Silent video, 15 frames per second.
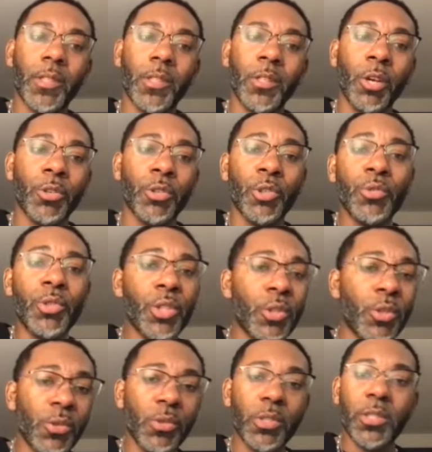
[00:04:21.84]
you
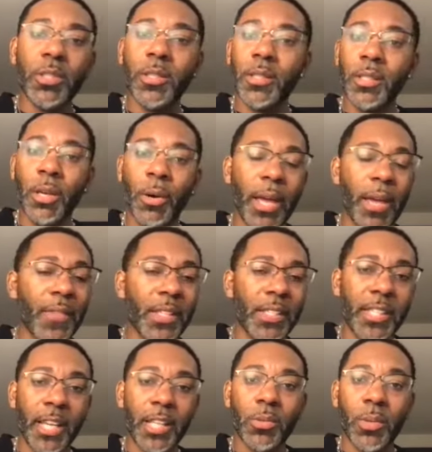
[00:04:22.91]
use, having
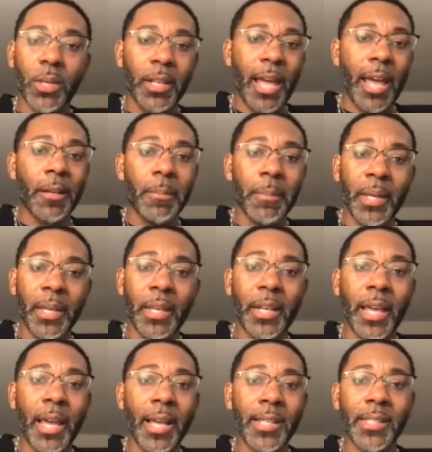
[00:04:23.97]
sex with a lot of men
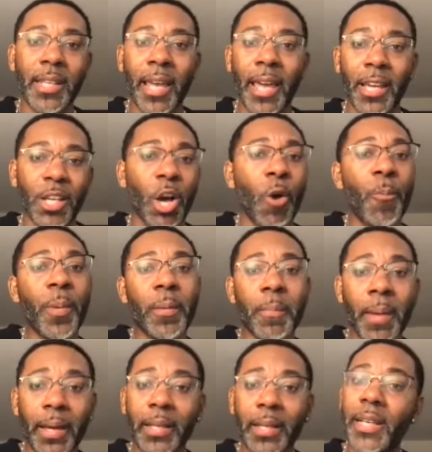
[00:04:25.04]
as a coping
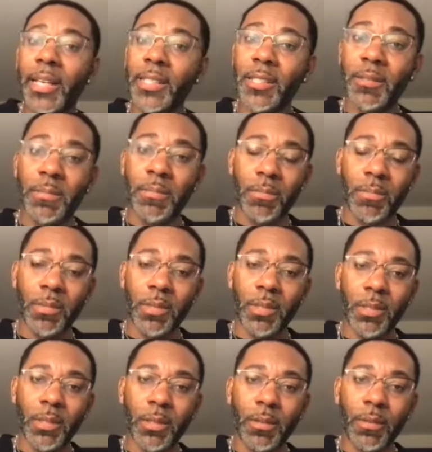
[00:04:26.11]
mechanism
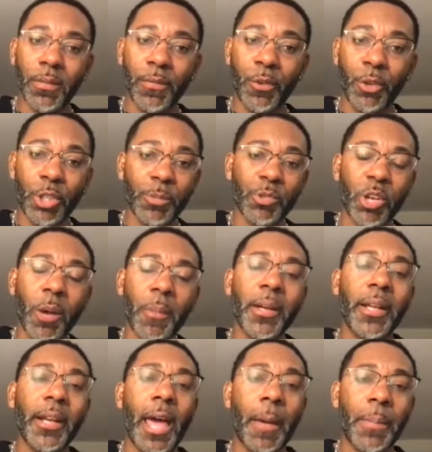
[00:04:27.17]
for some trauma
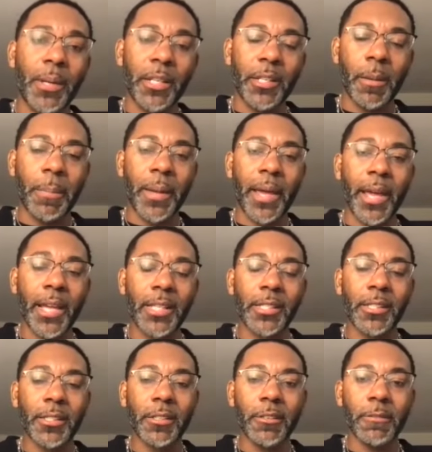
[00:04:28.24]
that happened in your
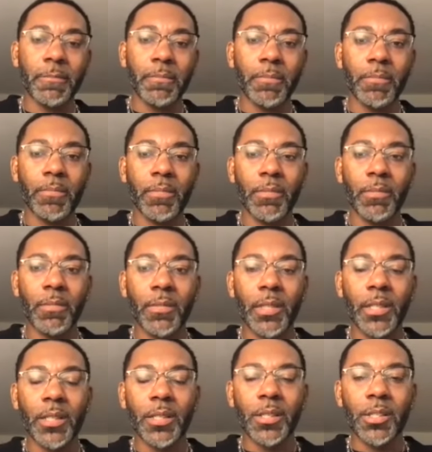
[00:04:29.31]
past?
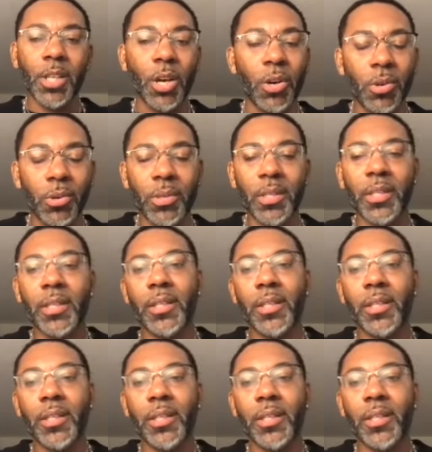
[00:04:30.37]
So